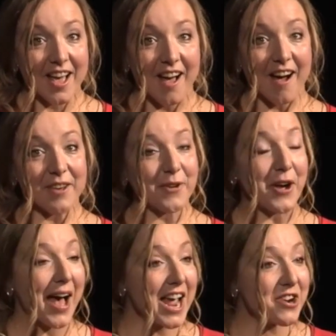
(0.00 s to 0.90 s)
I
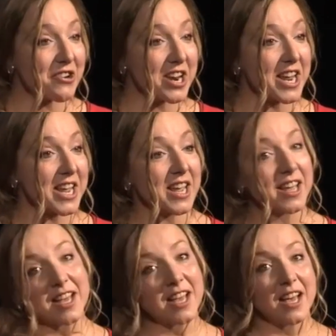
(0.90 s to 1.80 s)
felt angry.
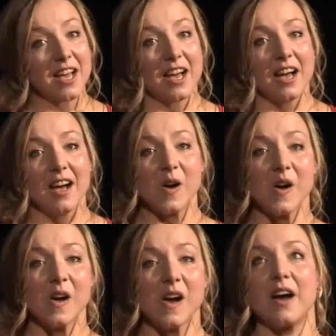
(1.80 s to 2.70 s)

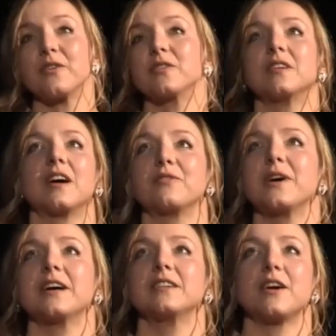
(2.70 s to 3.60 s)
I
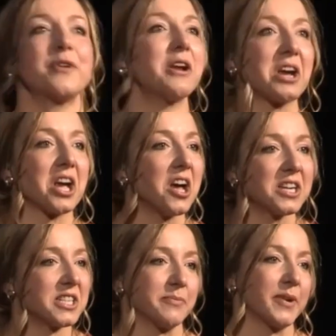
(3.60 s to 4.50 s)
felt like
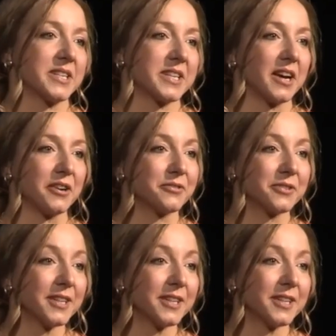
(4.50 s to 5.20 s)
hurting myself.